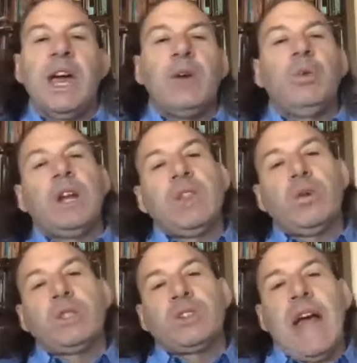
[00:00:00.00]
and what other
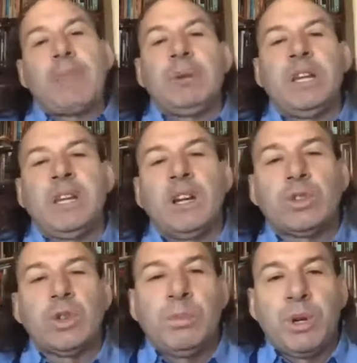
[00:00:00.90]
ones are happening in
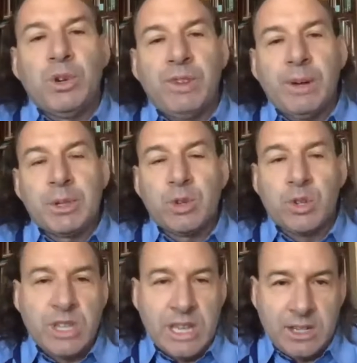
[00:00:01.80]
October, November,
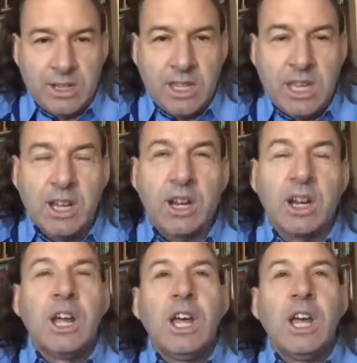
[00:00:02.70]
towards the end of the year.